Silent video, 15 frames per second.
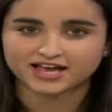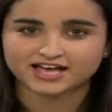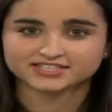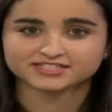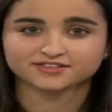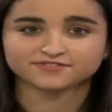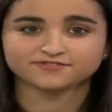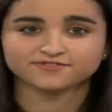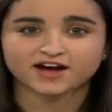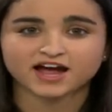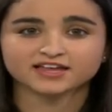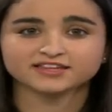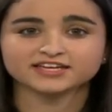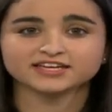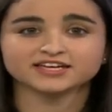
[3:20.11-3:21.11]
as the
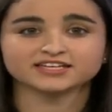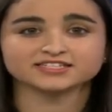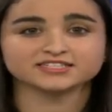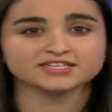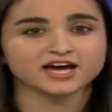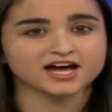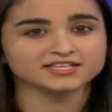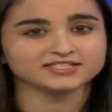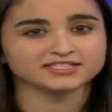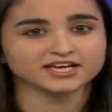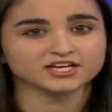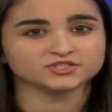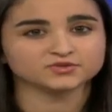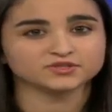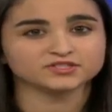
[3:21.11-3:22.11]
filing is not
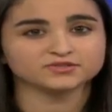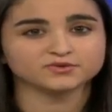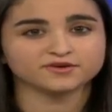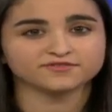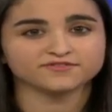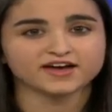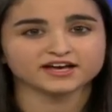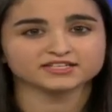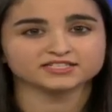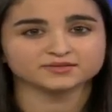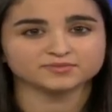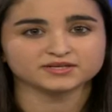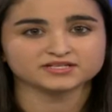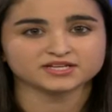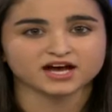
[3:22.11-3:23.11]
scheduled to affect
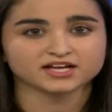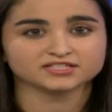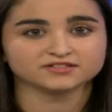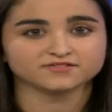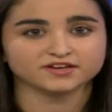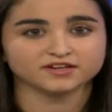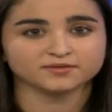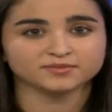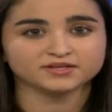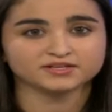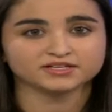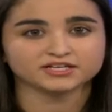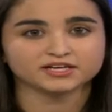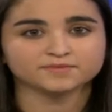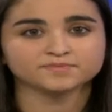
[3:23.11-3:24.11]
Dippin' Dots
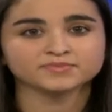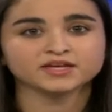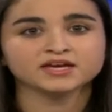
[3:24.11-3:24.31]
availability.